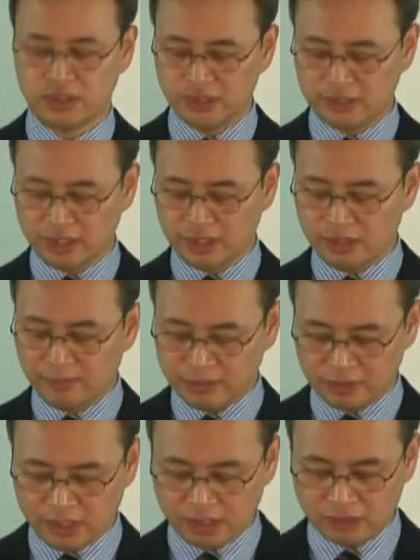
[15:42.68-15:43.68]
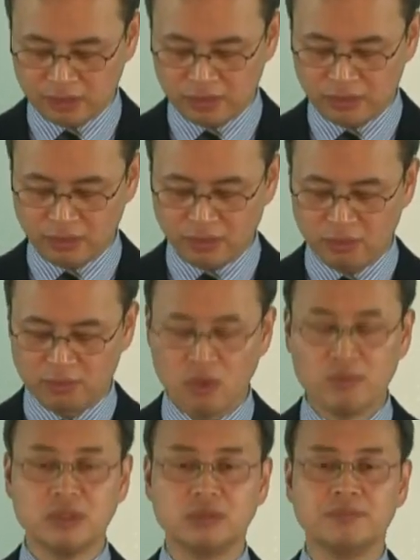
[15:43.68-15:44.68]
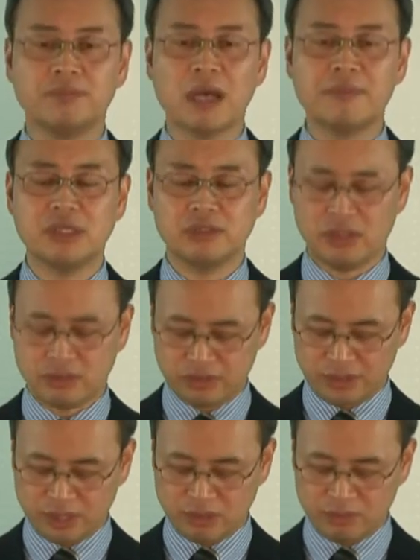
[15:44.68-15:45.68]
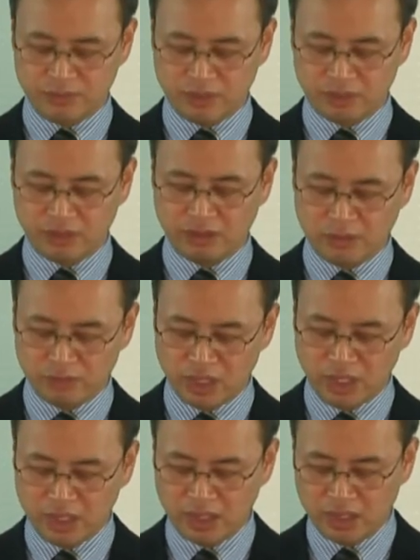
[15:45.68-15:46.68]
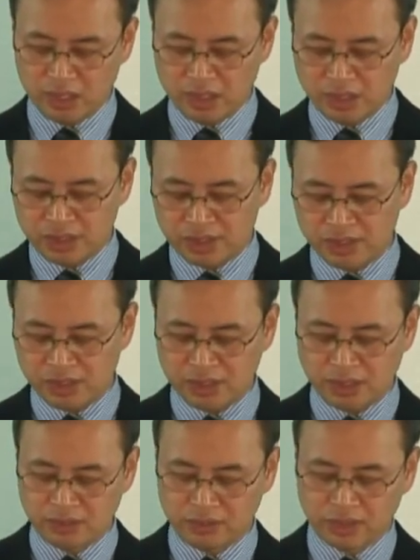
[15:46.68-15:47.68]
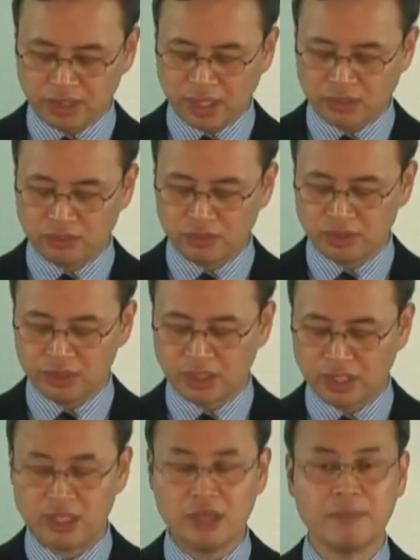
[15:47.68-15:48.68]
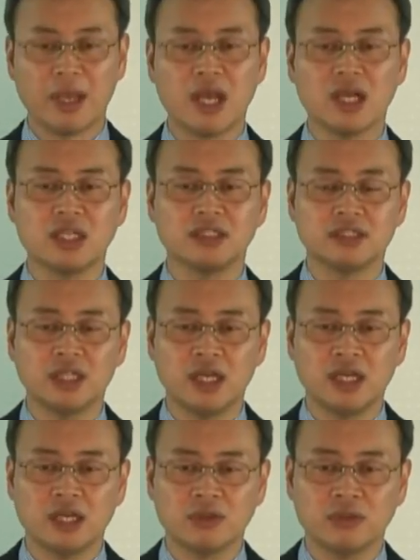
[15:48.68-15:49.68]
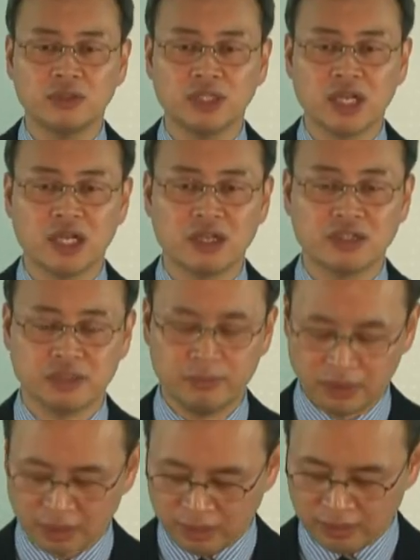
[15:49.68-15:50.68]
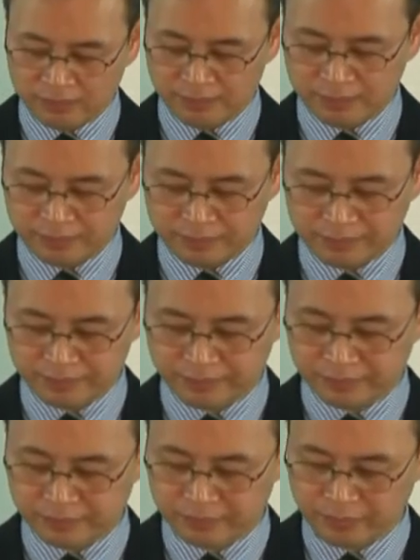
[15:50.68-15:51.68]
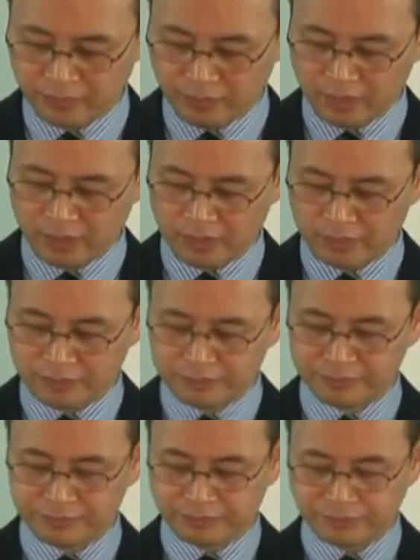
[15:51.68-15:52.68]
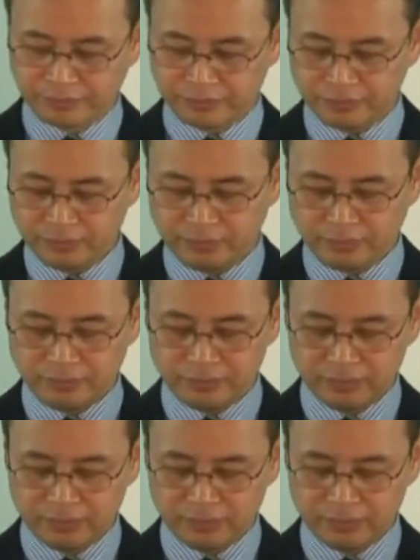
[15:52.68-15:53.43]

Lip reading: People who belong to this world will listen to the words of false teachers.